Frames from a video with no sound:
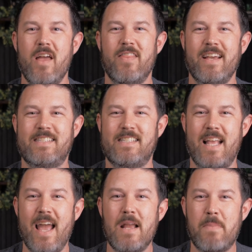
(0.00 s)
They
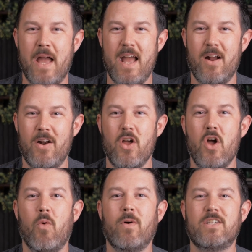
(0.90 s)
stay paired,
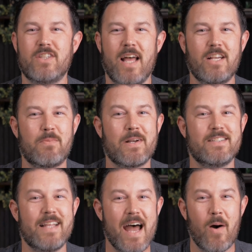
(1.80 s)
which is nice because
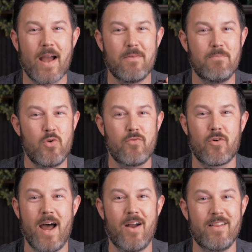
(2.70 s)
now I can move
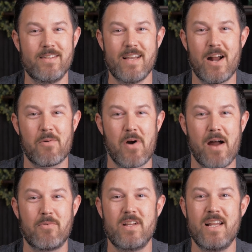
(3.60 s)
around an entire
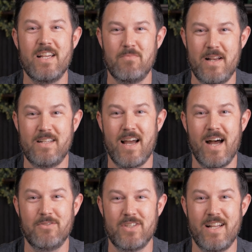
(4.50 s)
property as many
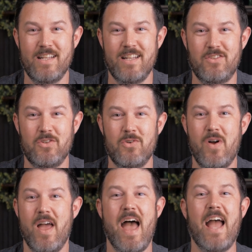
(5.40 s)
times as I need to
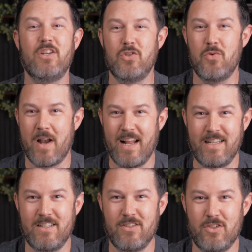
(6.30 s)
and do what I
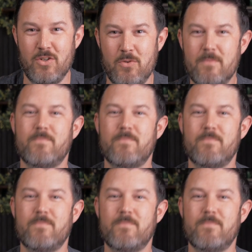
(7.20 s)
need to do.